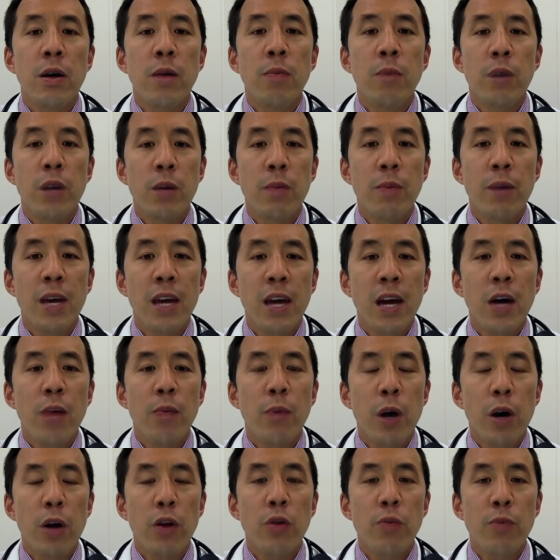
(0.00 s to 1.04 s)
but it may help
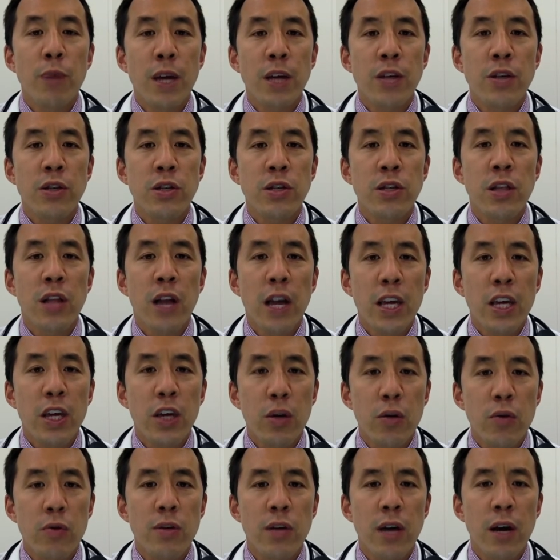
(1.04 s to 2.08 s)
other patients like
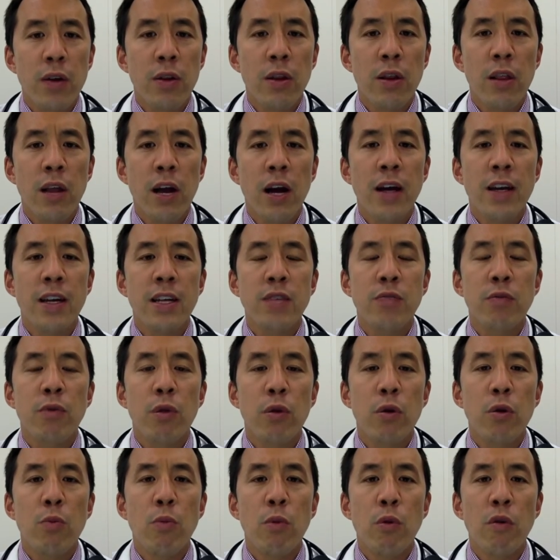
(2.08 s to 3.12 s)
you down the line as we
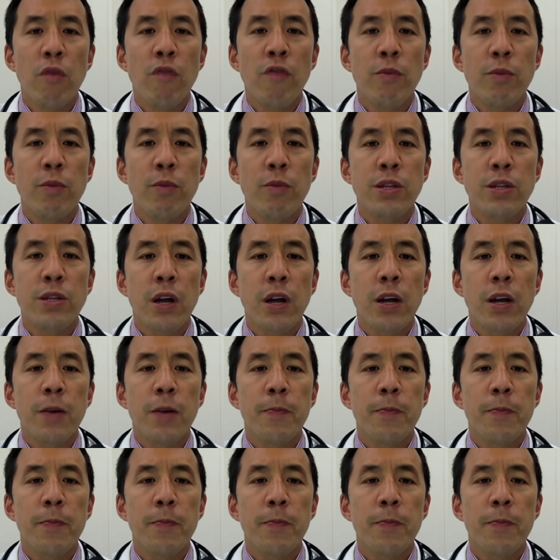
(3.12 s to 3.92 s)
learn more from the study.